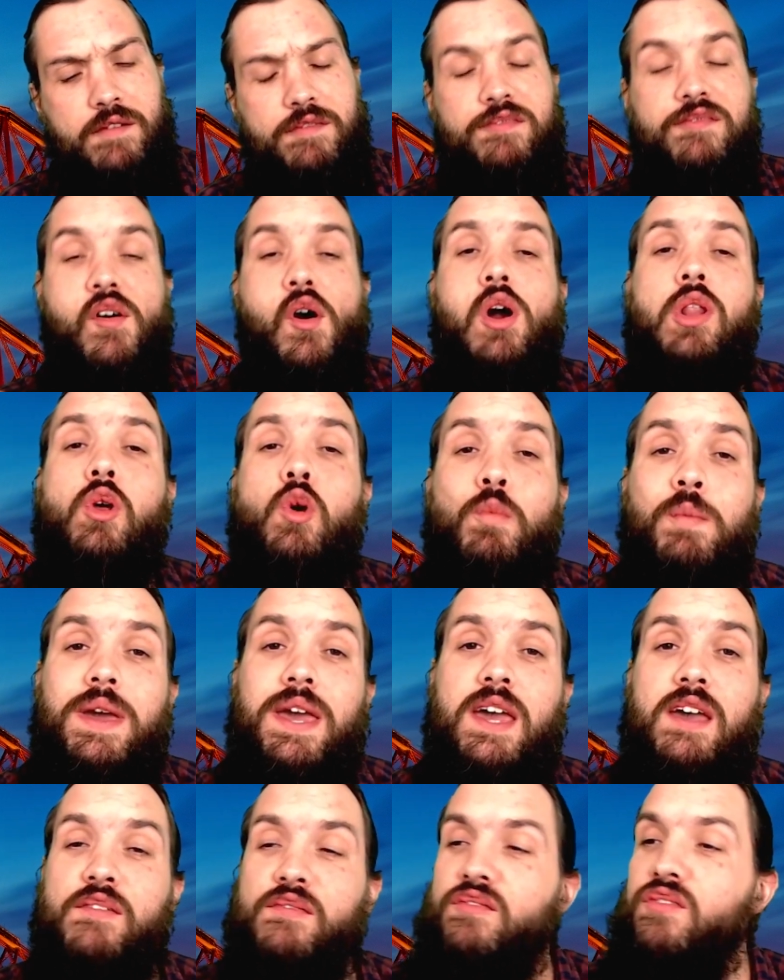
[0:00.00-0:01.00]
Follow
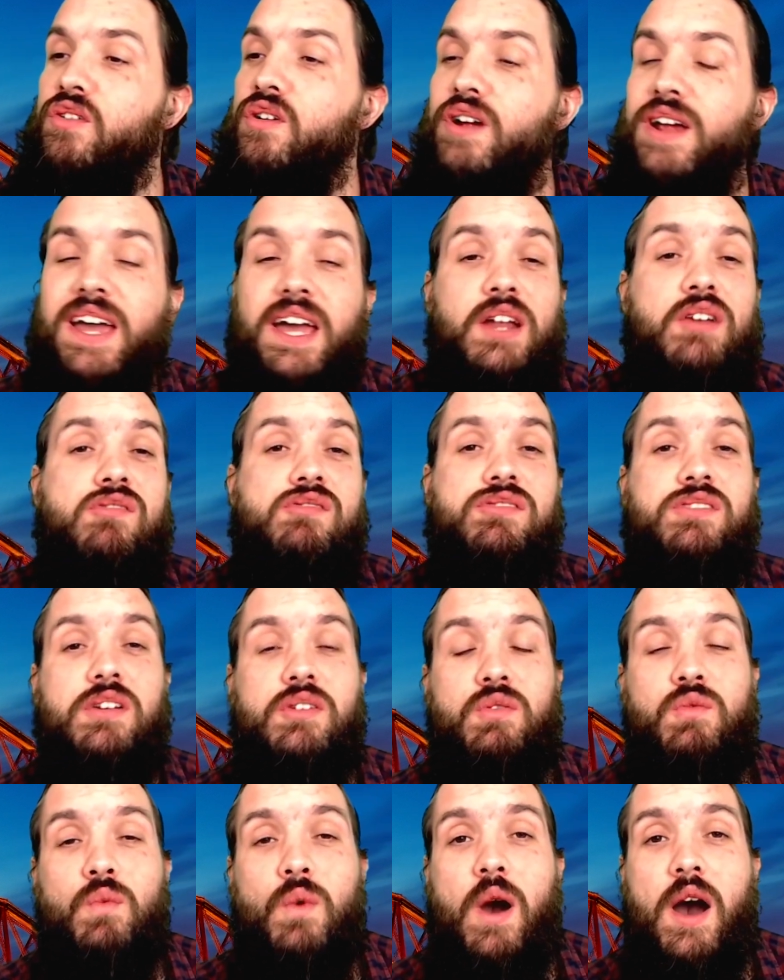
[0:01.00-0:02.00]
me if you're interested
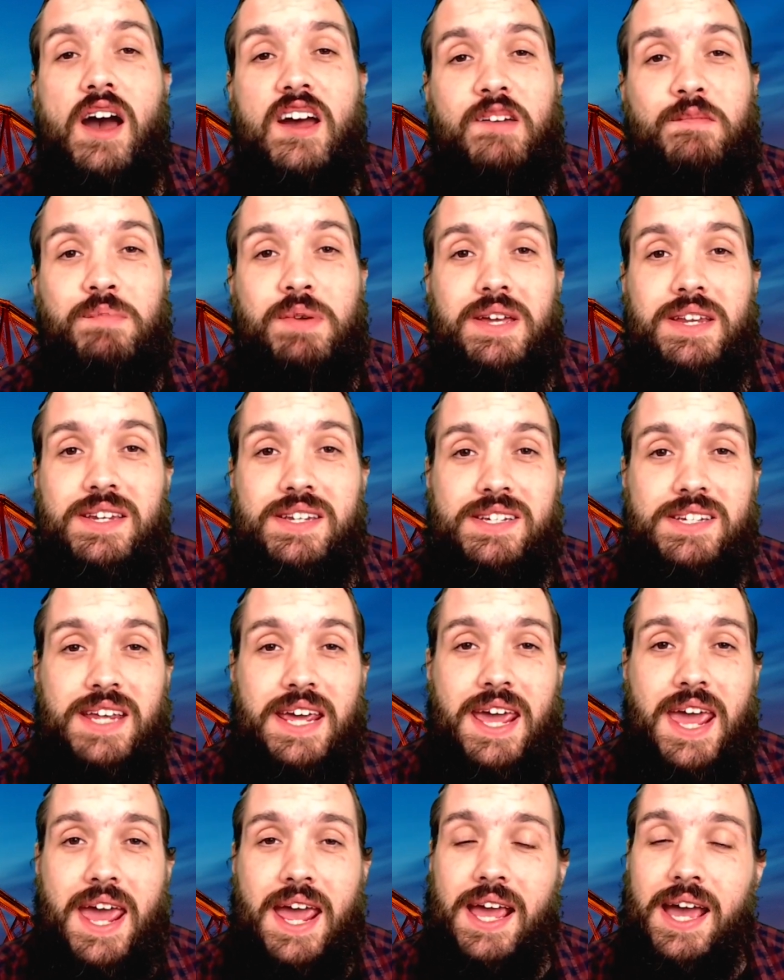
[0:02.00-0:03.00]
in what I've been
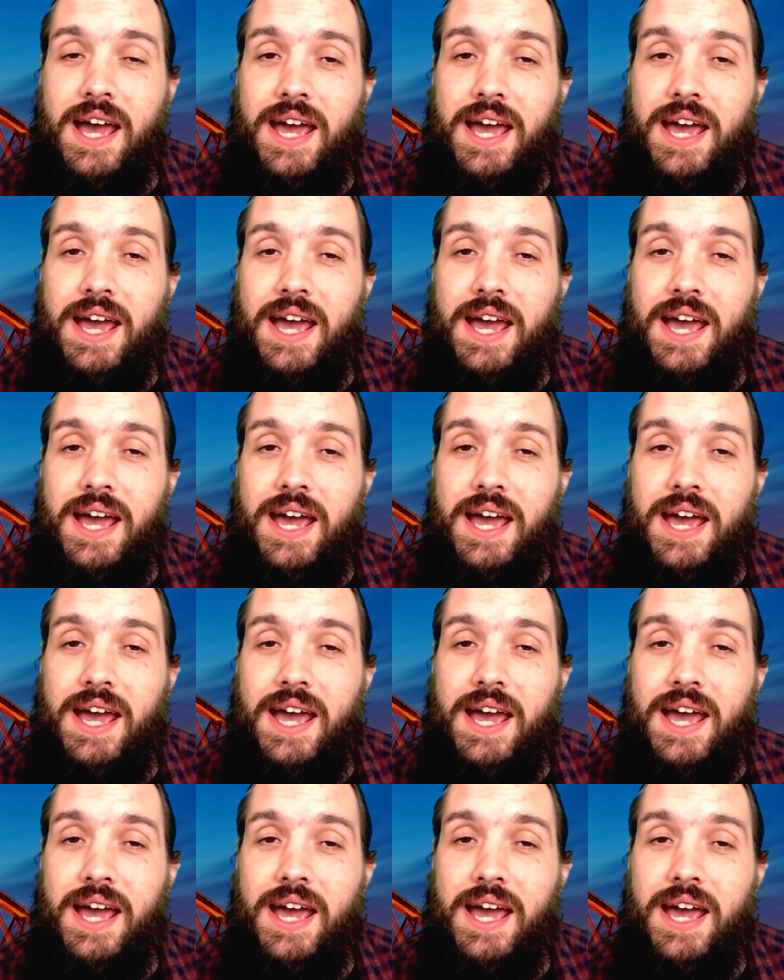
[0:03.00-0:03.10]
saying.